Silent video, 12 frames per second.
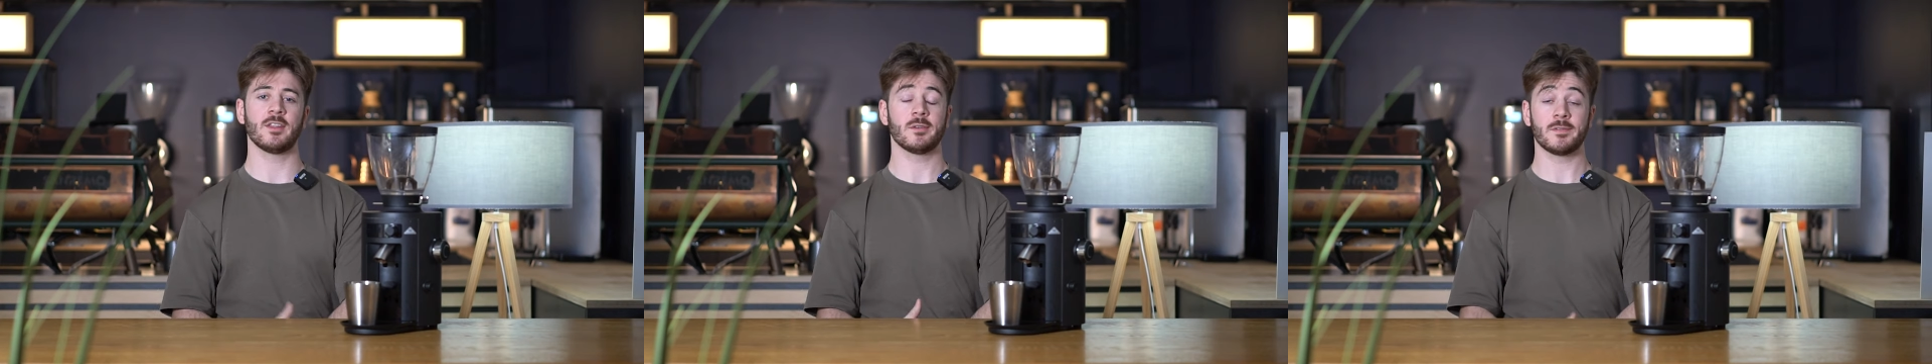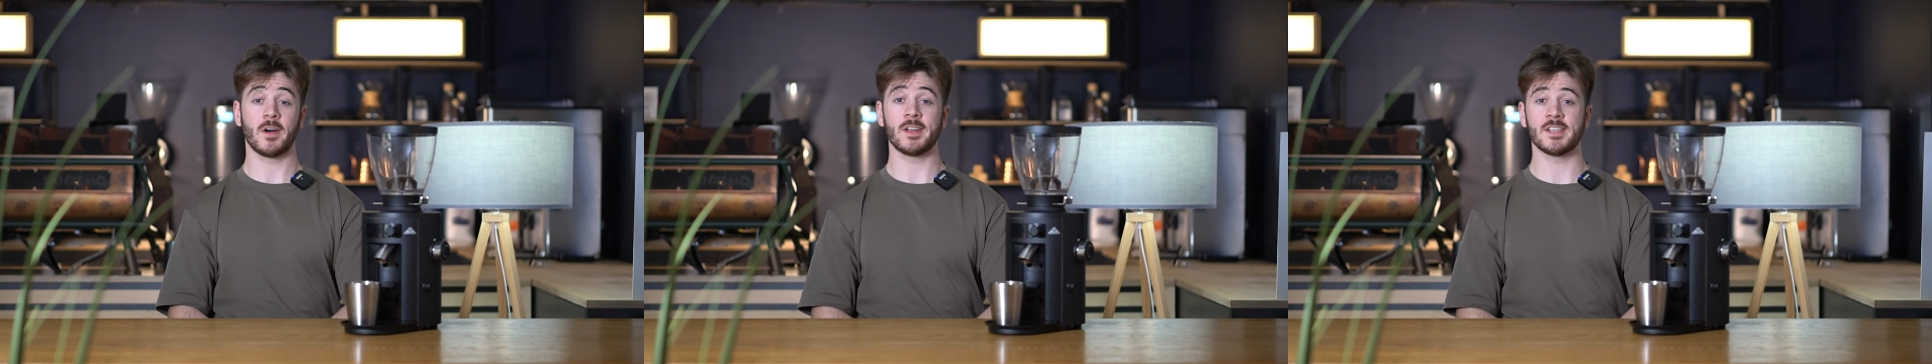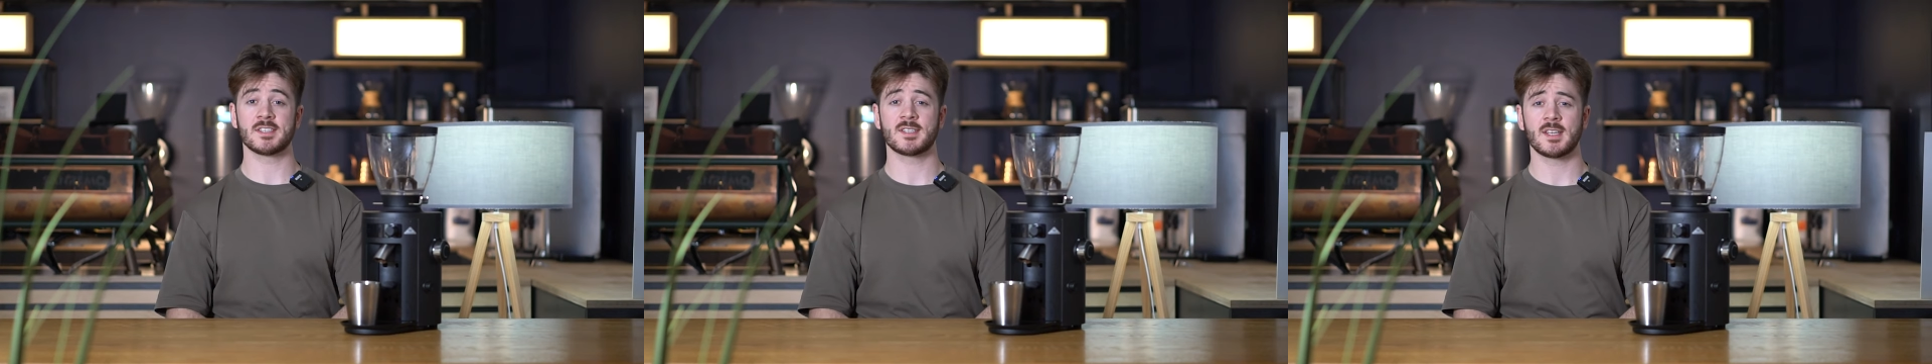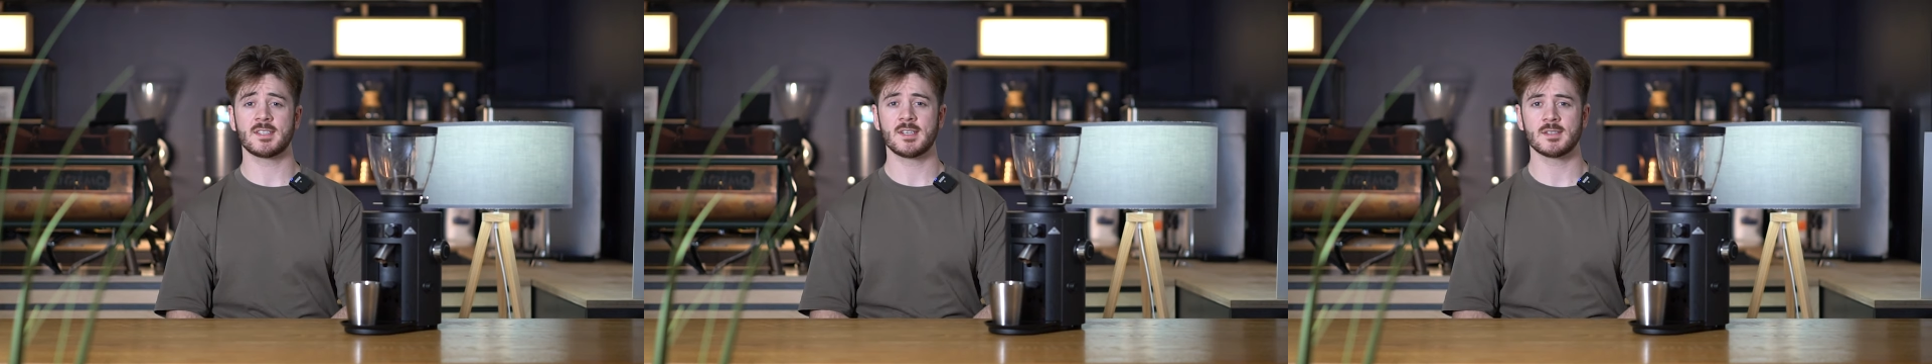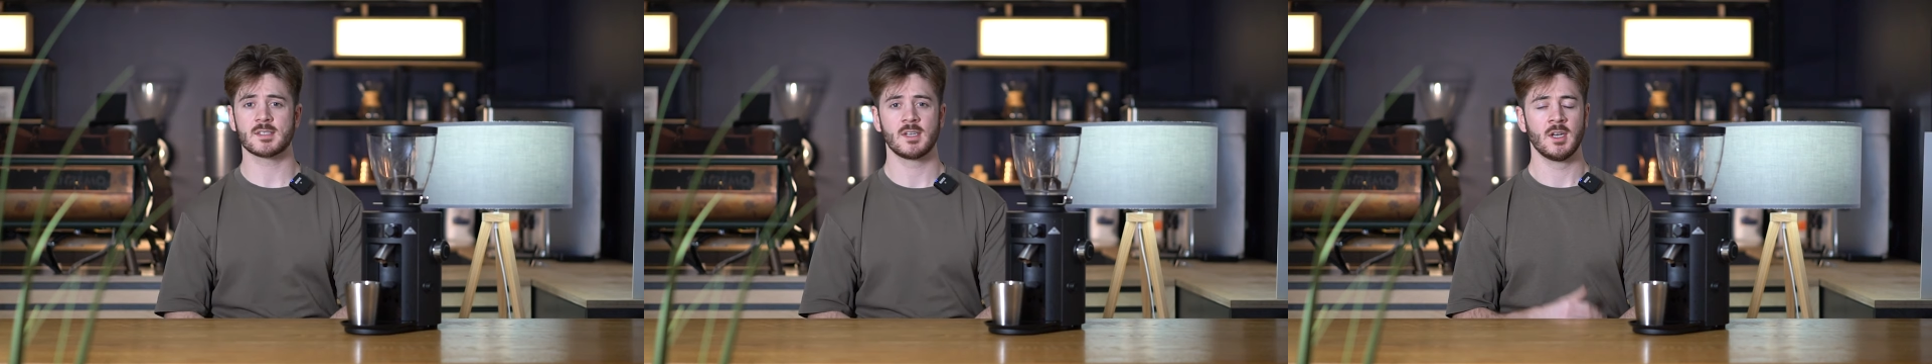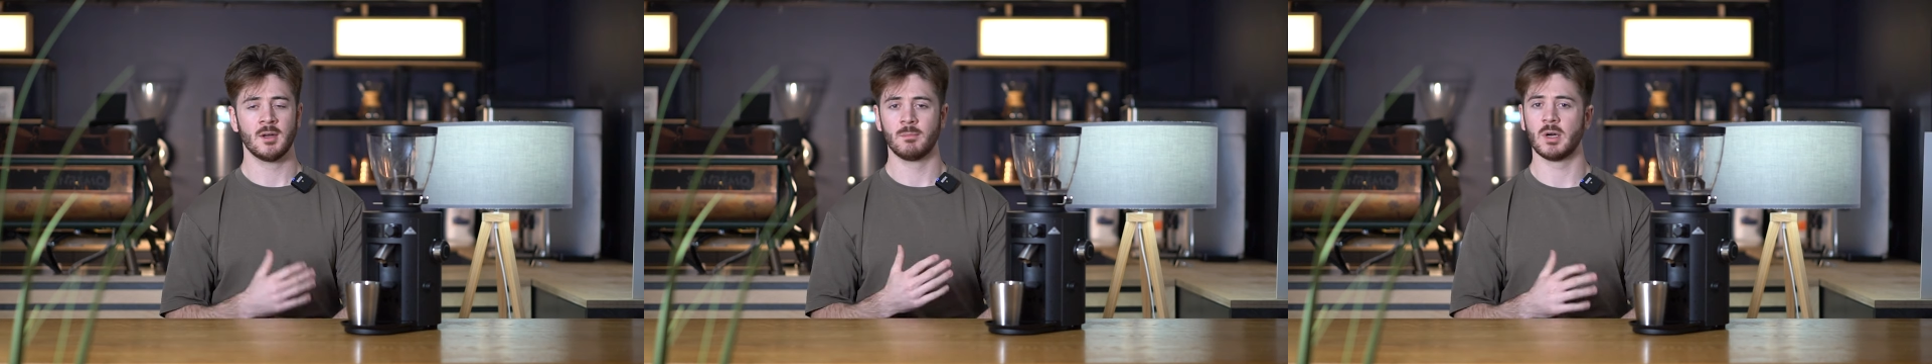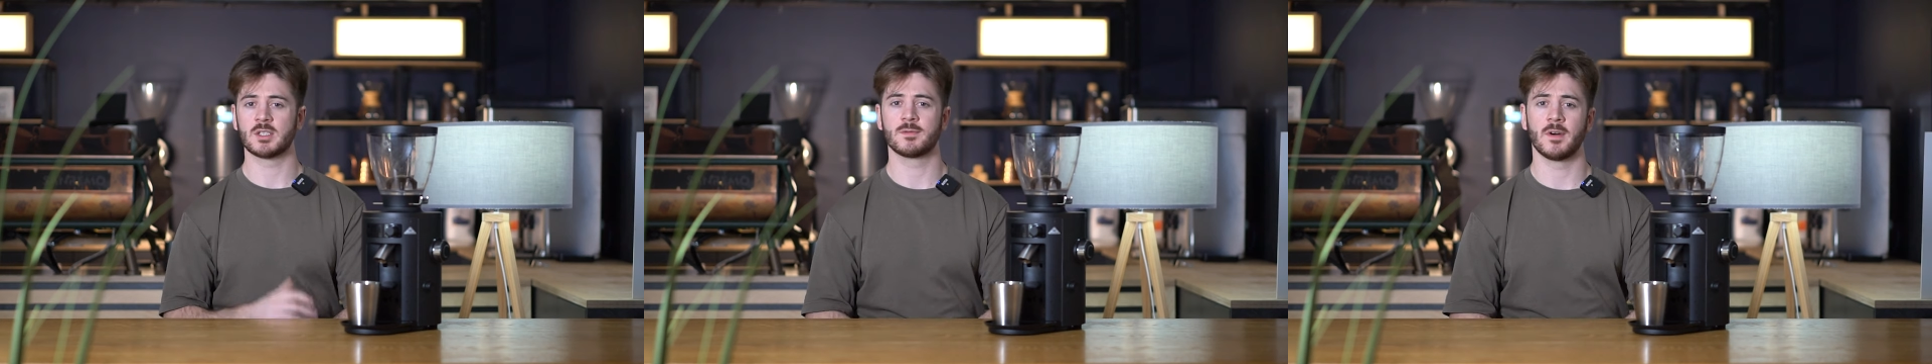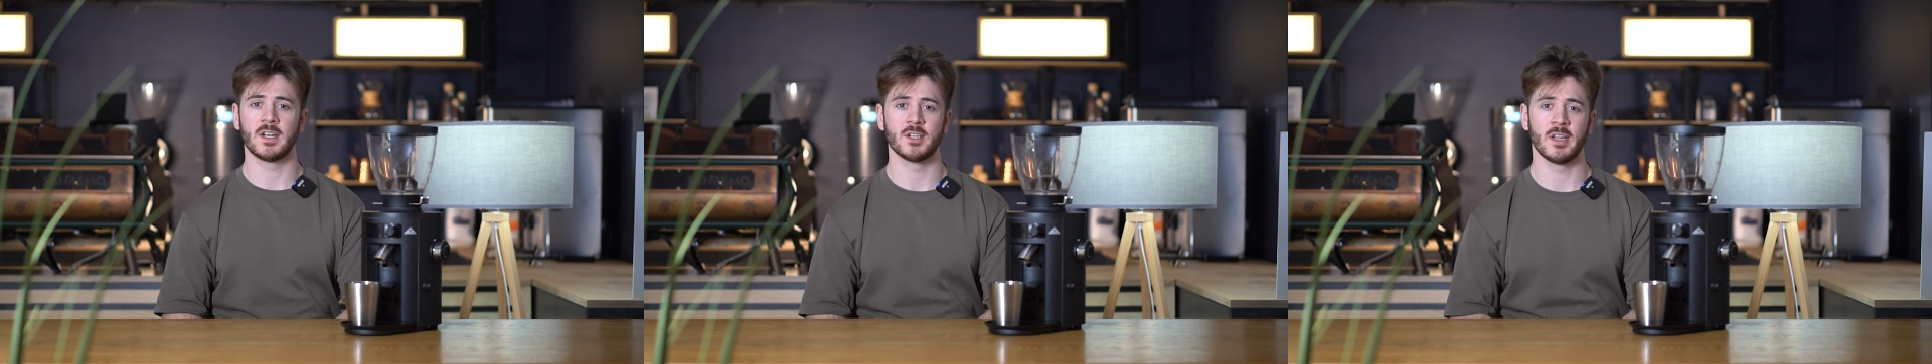at the finest settings, much
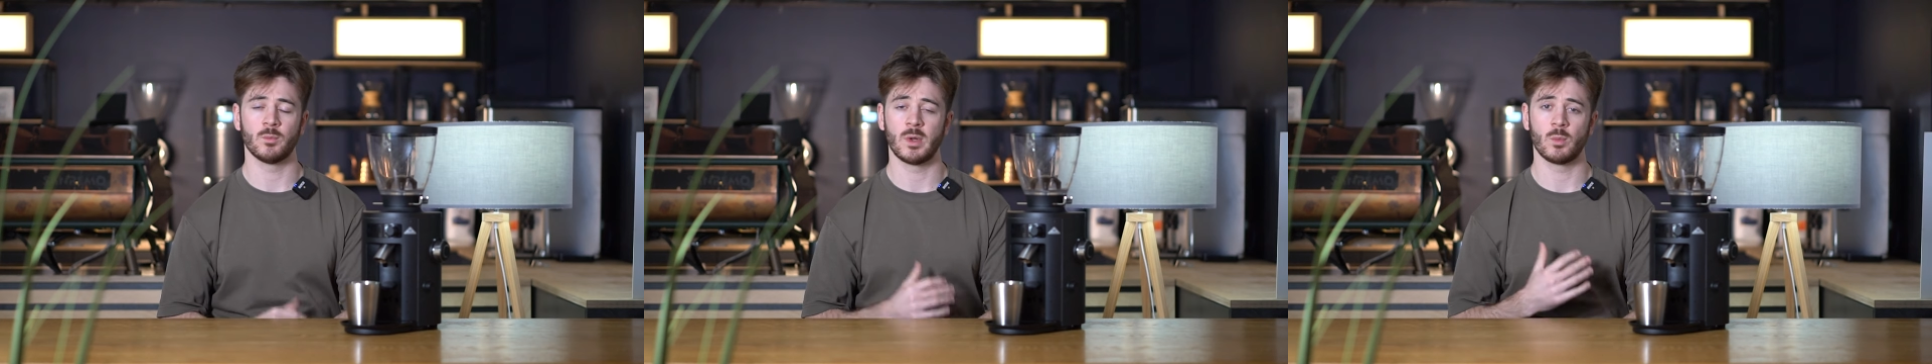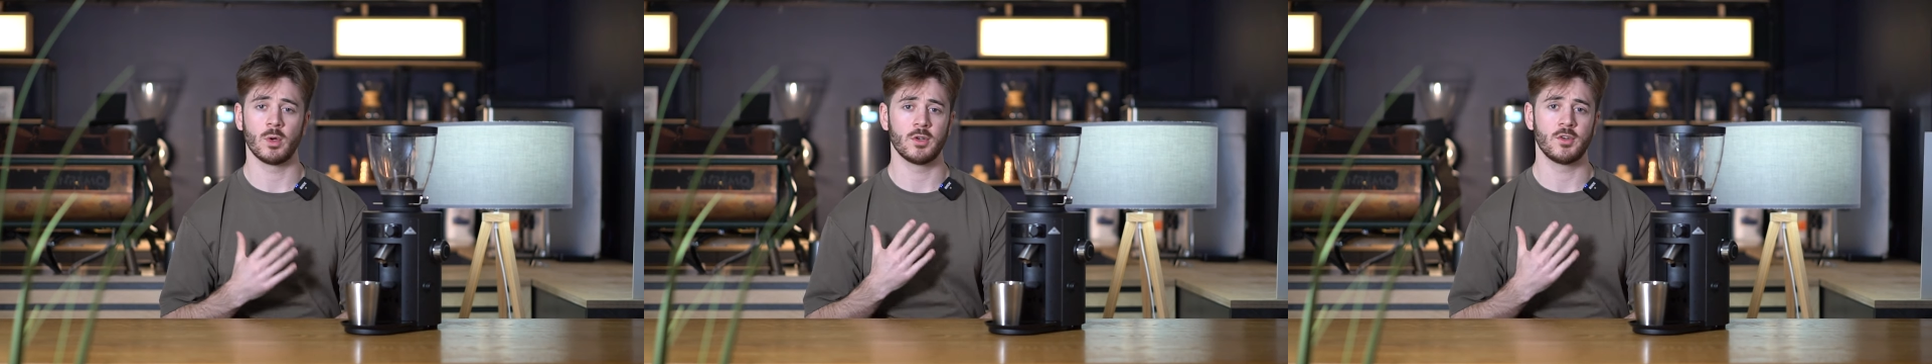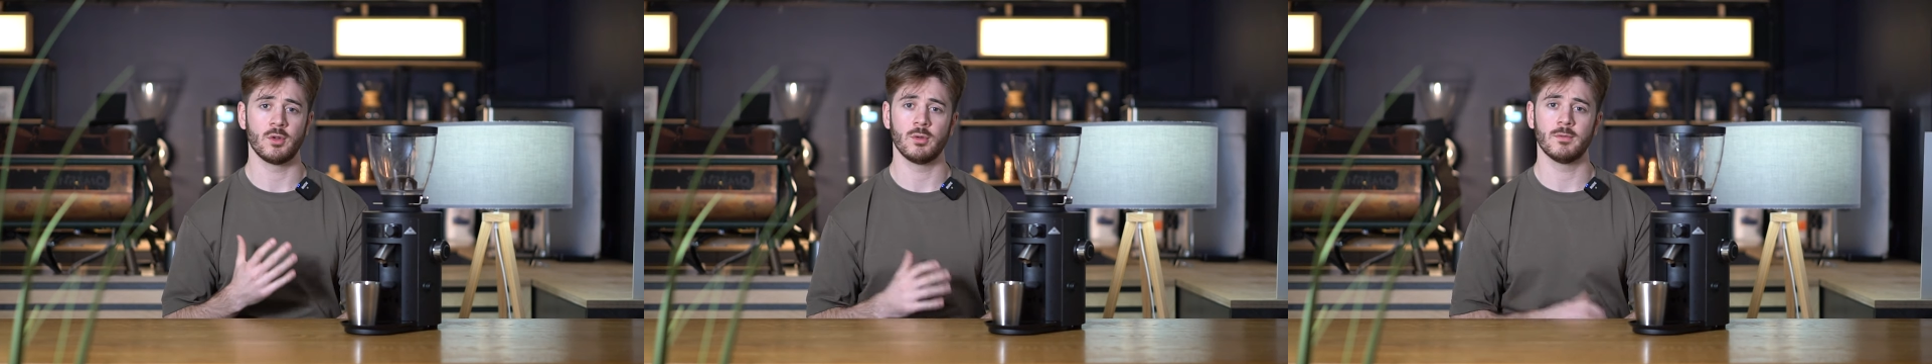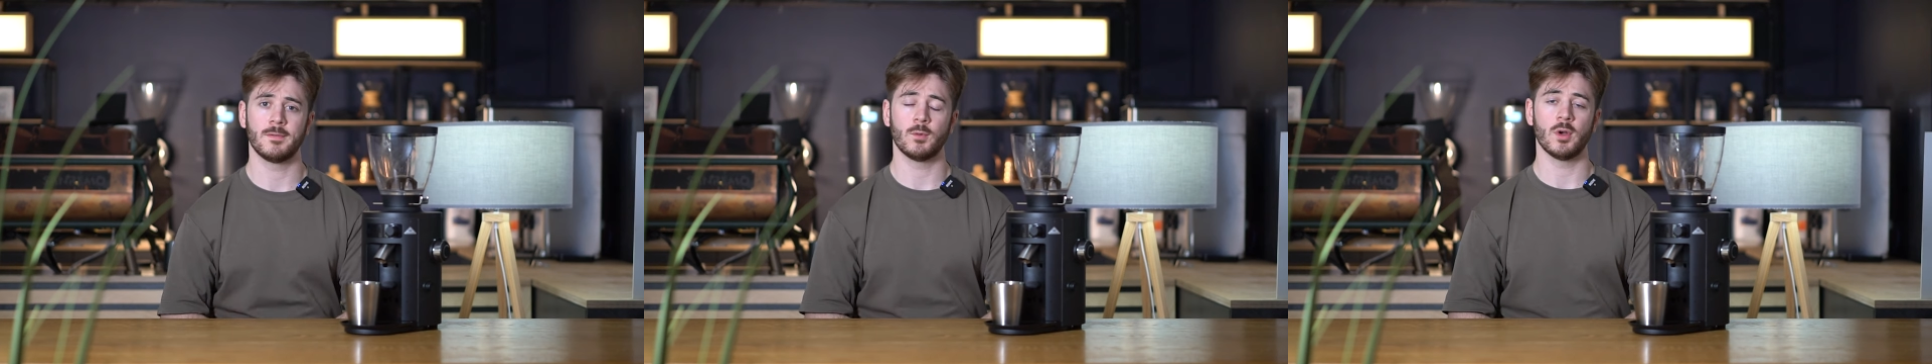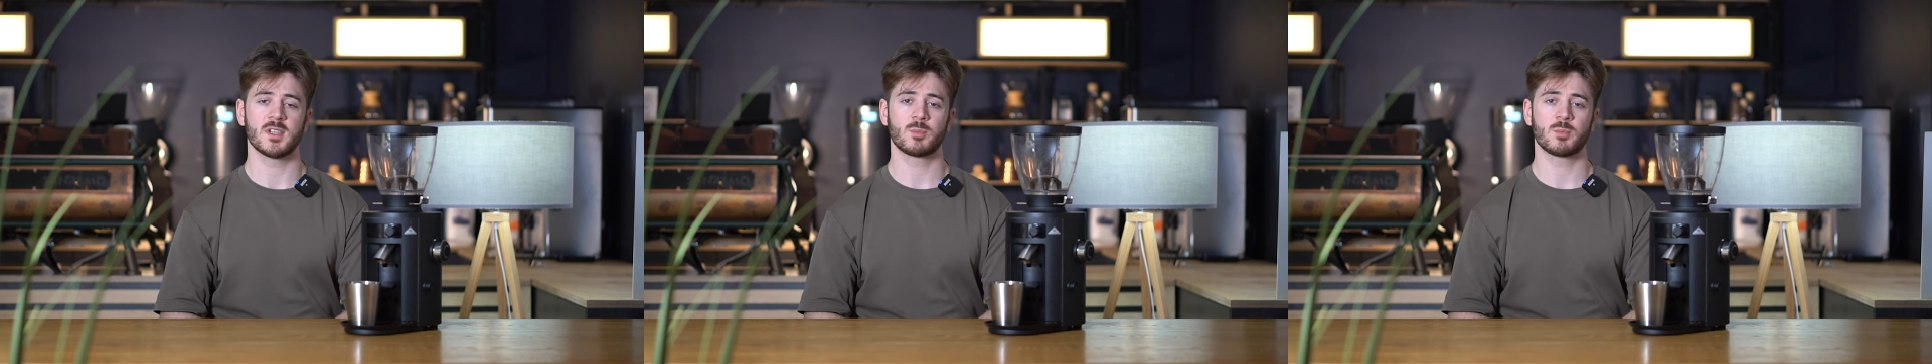finer than we would do for